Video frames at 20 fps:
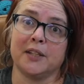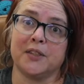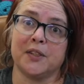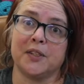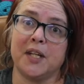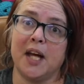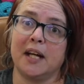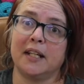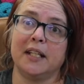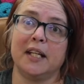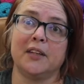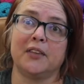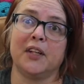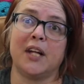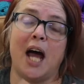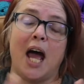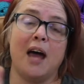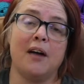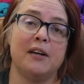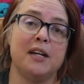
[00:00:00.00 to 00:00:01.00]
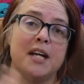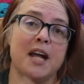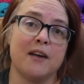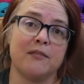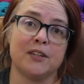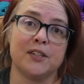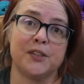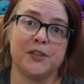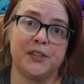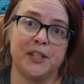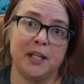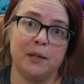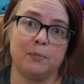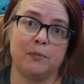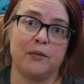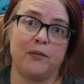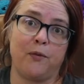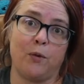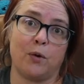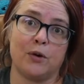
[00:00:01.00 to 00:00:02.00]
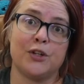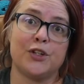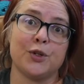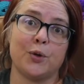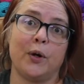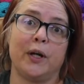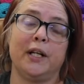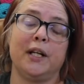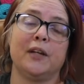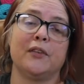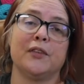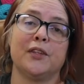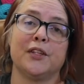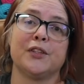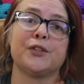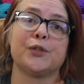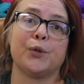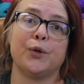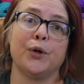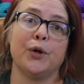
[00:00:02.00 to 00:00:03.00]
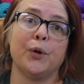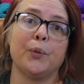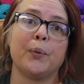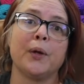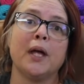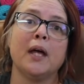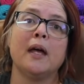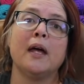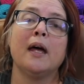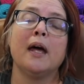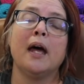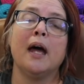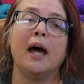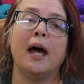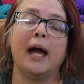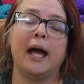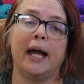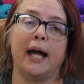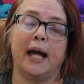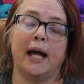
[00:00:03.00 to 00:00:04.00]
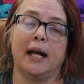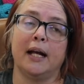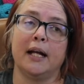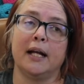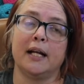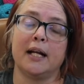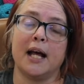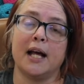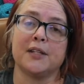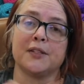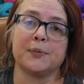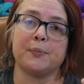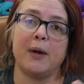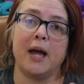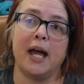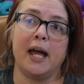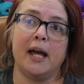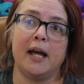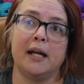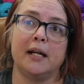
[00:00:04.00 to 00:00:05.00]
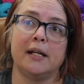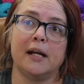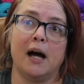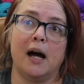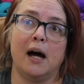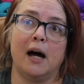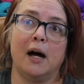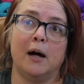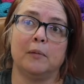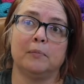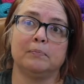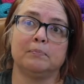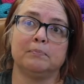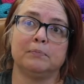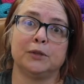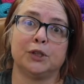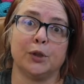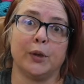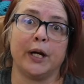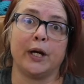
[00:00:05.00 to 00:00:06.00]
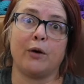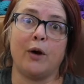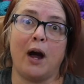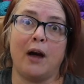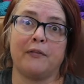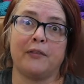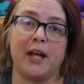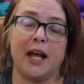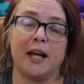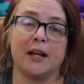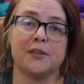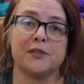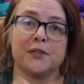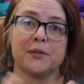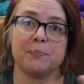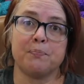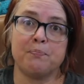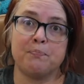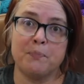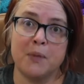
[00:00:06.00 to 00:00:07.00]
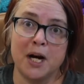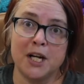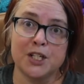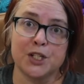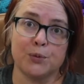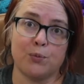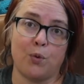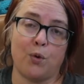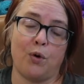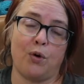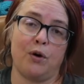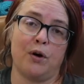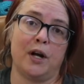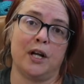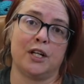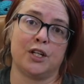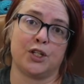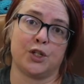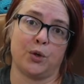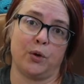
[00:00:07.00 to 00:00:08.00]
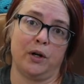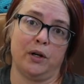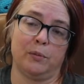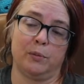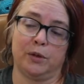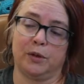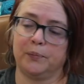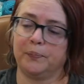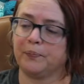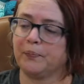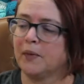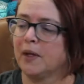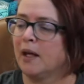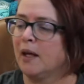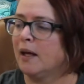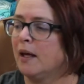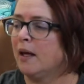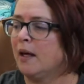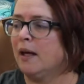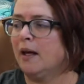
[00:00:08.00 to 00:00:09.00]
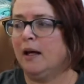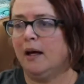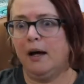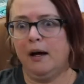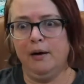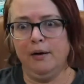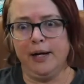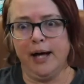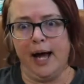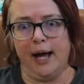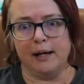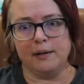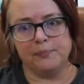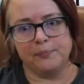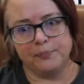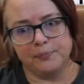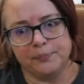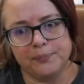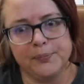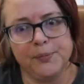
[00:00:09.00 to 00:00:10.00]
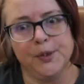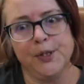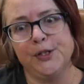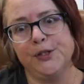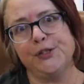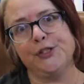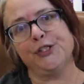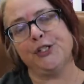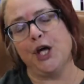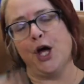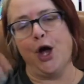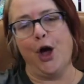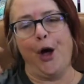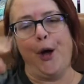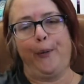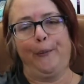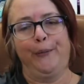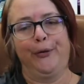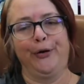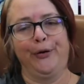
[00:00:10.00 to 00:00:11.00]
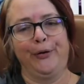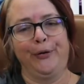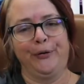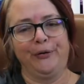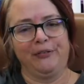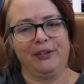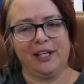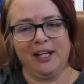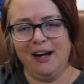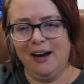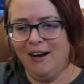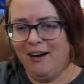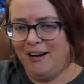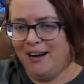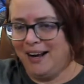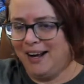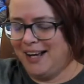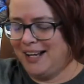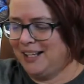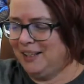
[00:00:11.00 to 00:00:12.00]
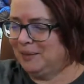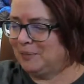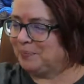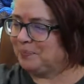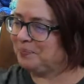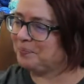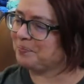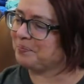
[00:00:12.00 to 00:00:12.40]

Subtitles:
It's a technique that I had never seen before joining this group, and it has made doing Graphghans much more enjoyable. Okay, so moving on.